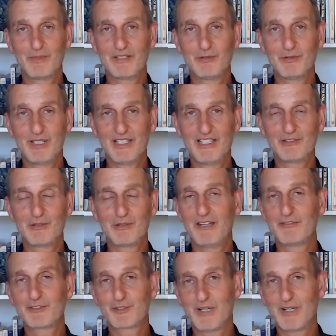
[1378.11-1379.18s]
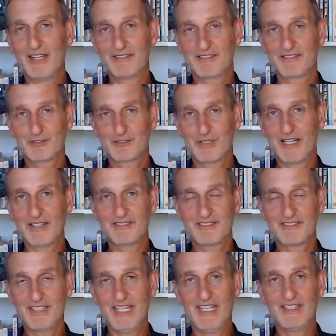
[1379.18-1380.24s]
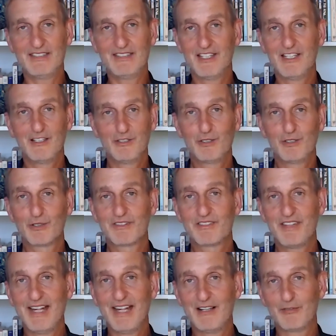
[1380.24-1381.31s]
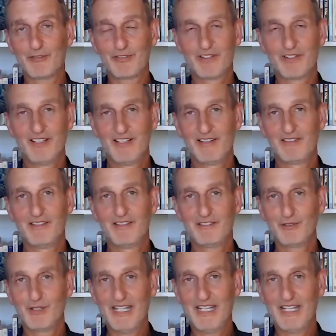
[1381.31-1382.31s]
but really to have trust trust in yourself that you can